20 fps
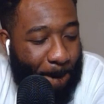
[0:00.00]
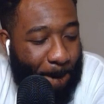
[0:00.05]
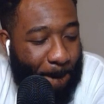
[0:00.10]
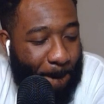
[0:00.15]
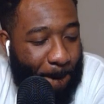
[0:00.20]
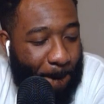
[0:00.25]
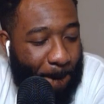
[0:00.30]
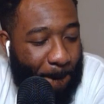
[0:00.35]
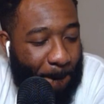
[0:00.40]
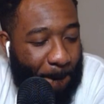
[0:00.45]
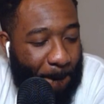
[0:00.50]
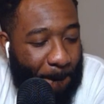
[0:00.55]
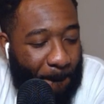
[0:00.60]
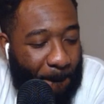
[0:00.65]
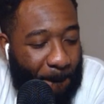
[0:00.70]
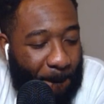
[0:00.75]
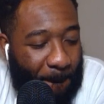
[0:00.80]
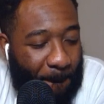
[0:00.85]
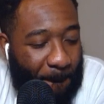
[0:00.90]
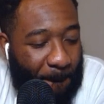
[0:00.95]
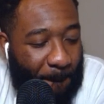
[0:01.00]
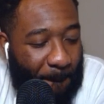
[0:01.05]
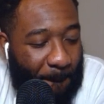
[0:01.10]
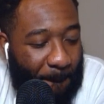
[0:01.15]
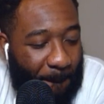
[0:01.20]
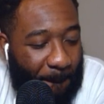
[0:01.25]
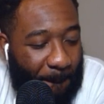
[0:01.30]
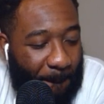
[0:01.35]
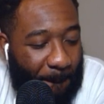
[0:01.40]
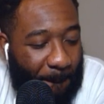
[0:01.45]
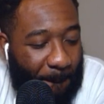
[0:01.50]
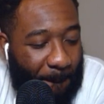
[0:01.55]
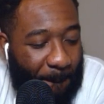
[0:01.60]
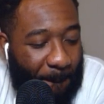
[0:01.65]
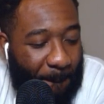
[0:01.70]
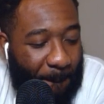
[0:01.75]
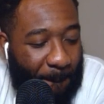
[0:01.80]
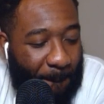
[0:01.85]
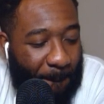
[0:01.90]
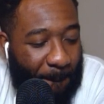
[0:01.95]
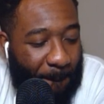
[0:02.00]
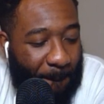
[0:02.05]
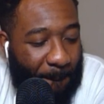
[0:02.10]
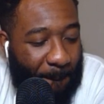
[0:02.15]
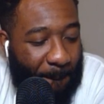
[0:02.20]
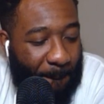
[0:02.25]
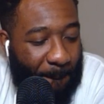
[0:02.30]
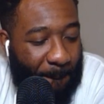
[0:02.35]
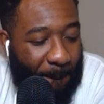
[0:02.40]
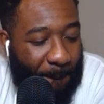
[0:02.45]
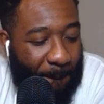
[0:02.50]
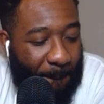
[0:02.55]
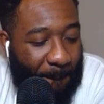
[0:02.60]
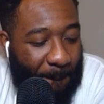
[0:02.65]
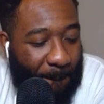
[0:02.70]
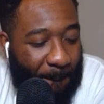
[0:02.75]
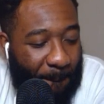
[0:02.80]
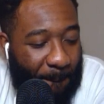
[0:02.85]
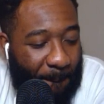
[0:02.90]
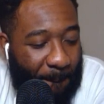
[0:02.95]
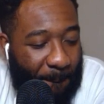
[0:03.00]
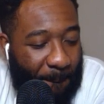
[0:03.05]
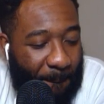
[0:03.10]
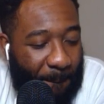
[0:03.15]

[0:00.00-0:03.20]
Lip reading: (not speaking)